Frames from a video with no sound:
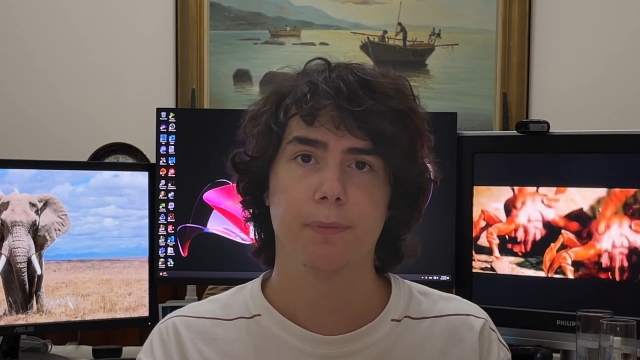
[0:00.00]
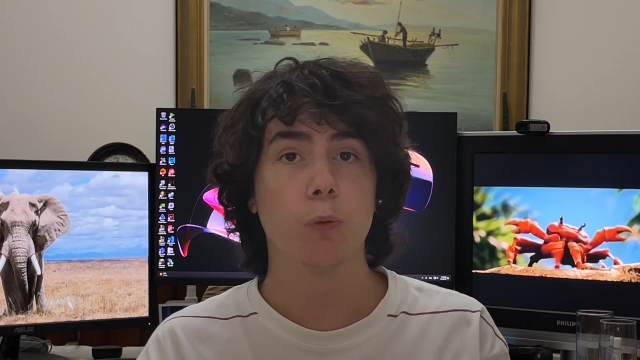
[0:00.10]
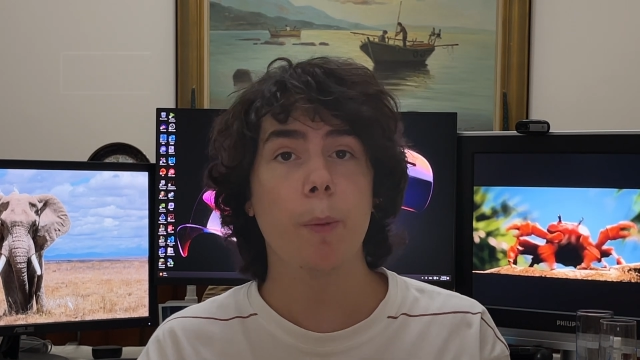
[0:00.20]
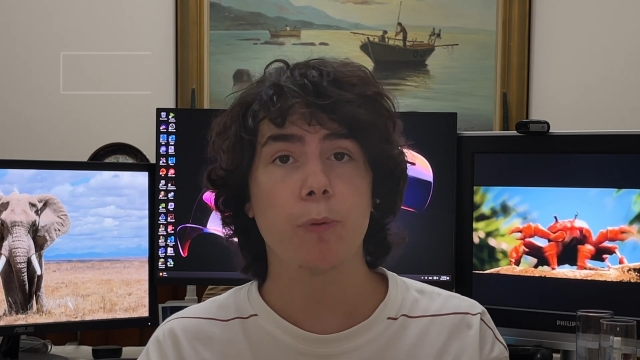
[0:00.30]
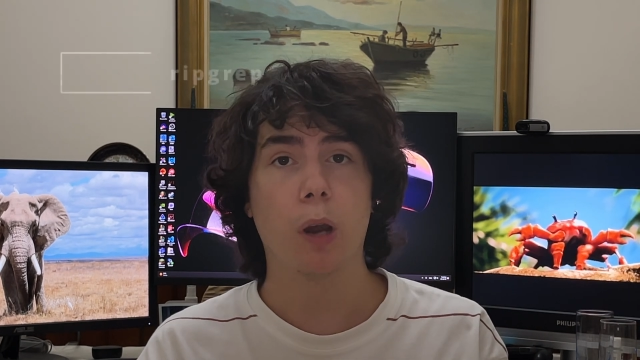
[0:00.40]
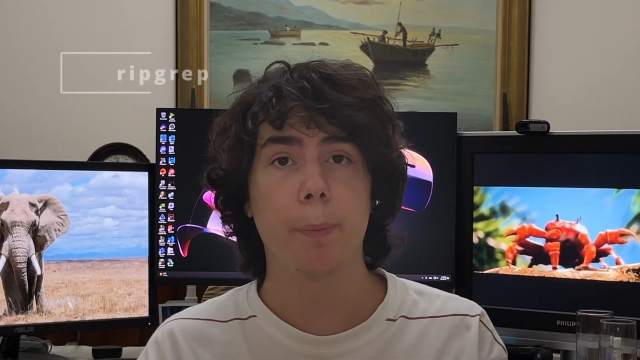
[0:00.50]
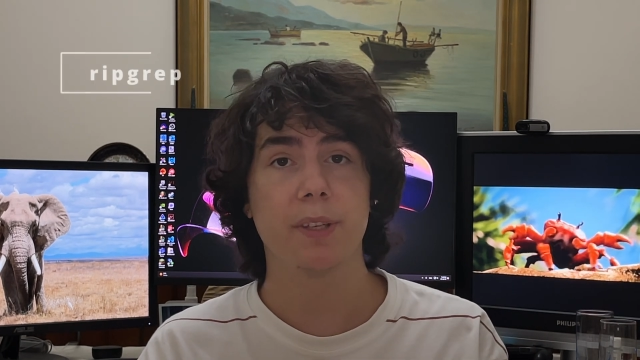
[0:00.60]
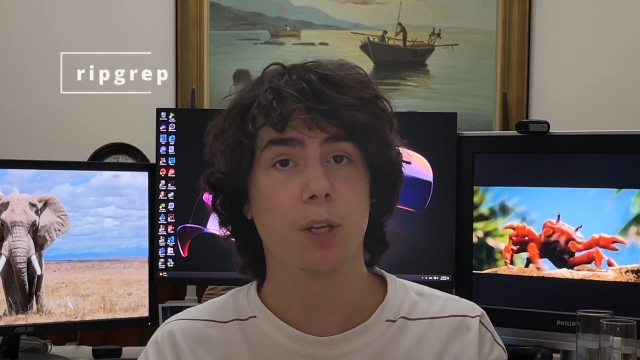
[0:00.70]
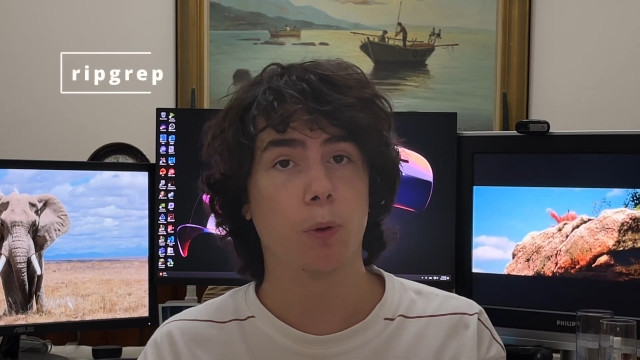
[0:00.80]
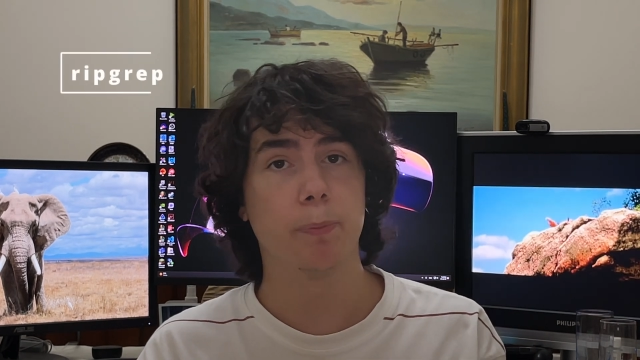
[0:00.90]
Ripgrep
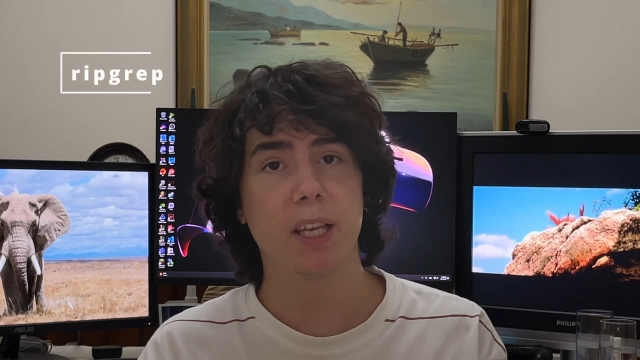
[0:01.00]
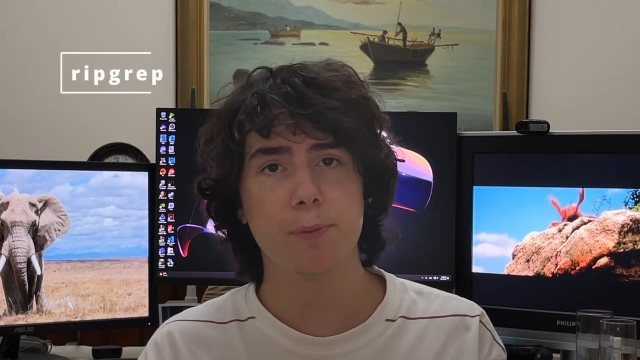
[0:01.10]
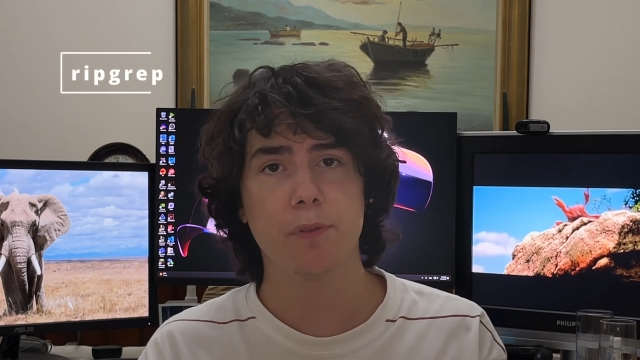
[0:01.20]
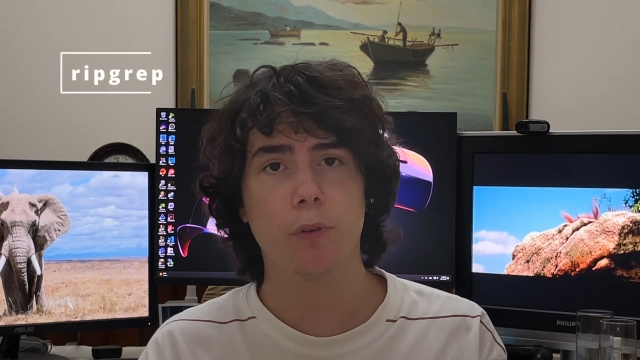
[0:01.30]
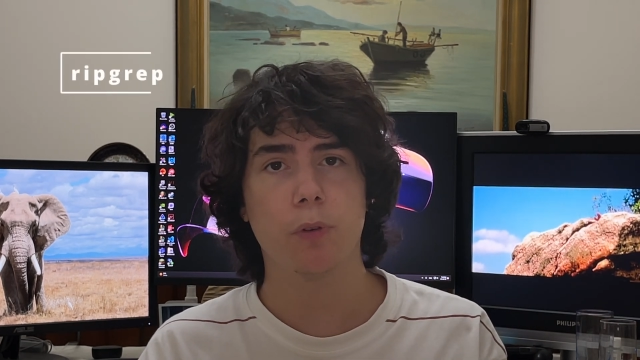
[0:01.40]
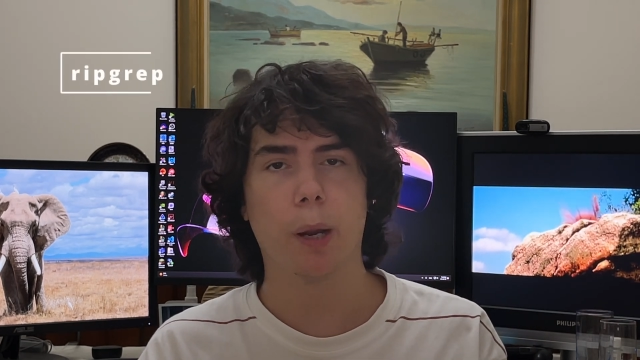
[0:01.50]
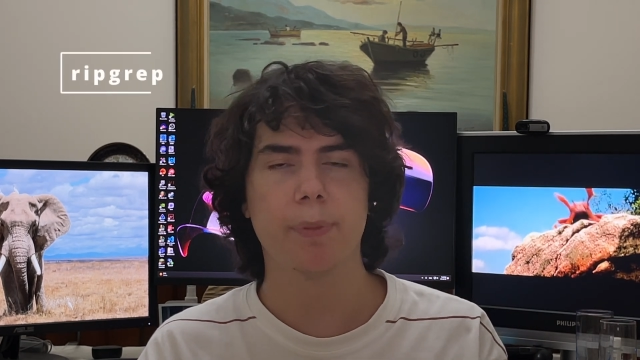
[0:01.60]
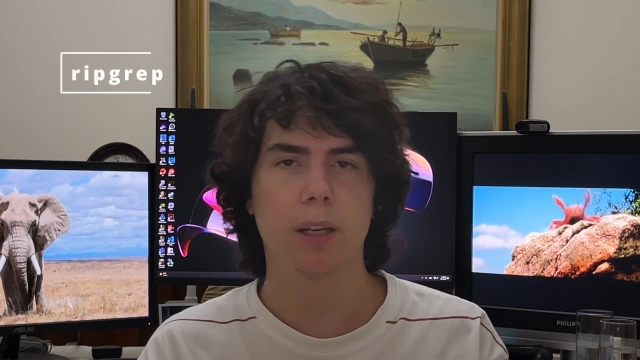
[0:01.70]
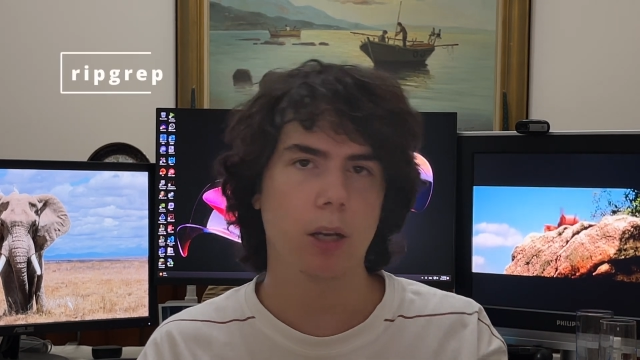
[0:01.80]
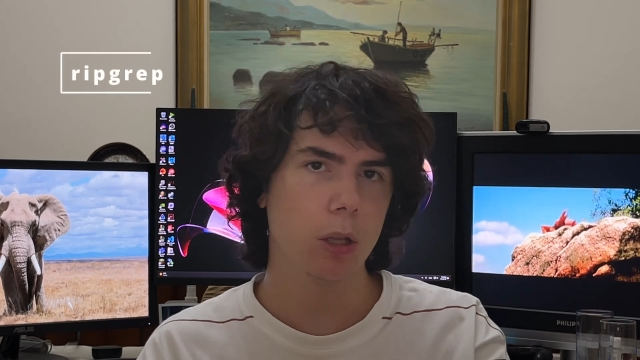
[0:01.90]
is a replacement for grep
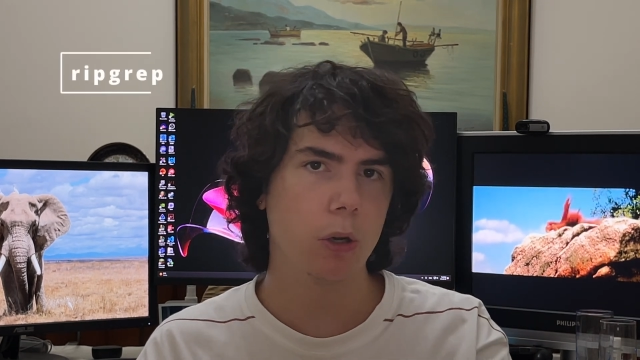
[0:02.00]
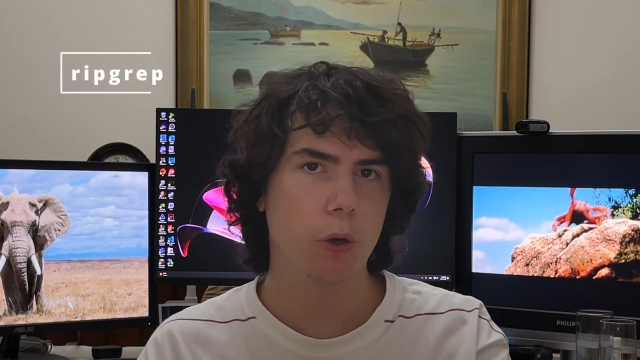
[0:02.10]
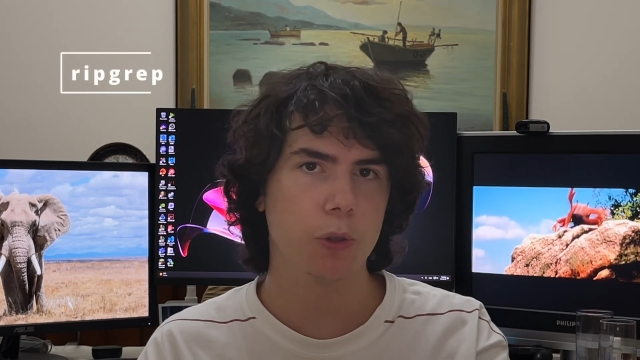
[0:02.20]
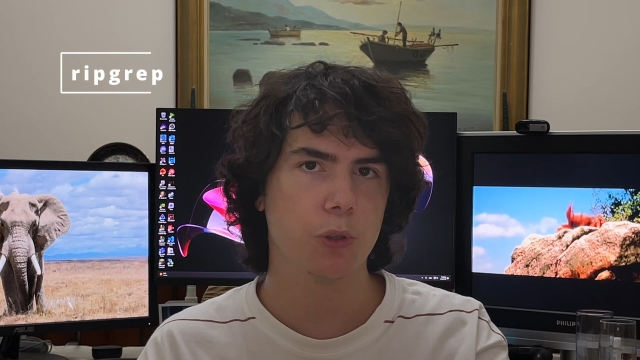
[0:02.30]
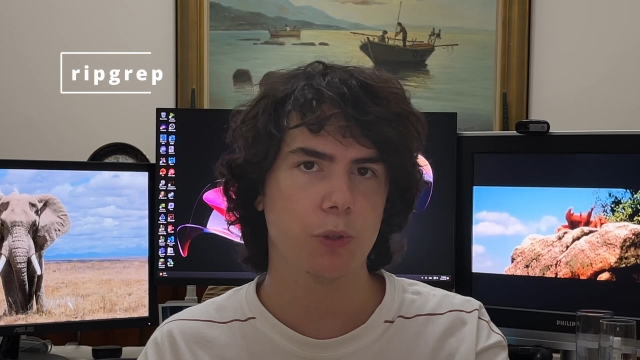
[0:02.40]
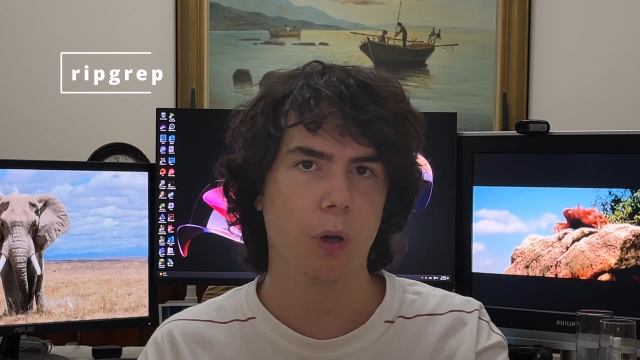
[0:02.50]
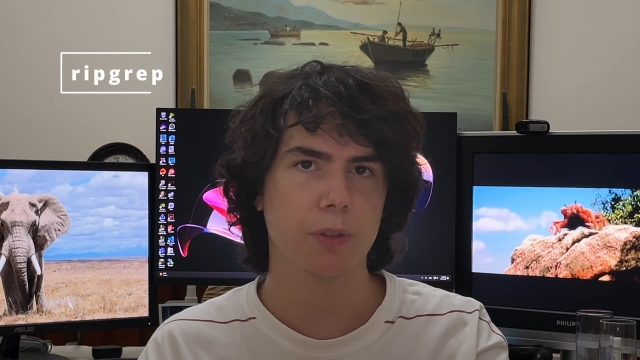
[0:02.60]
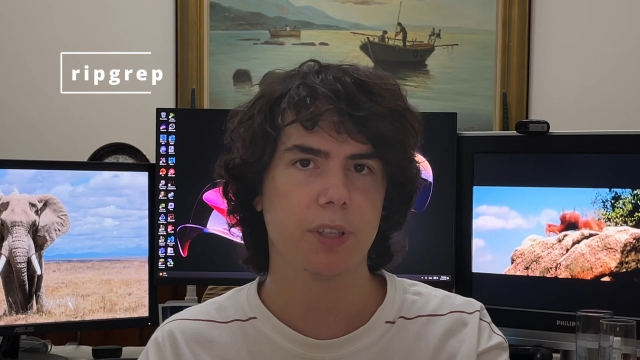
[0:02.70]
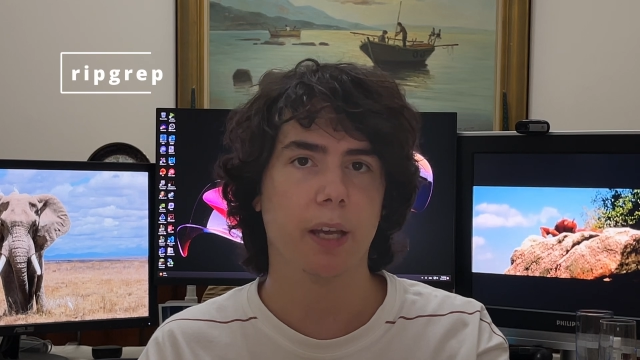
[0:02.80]
that color codes results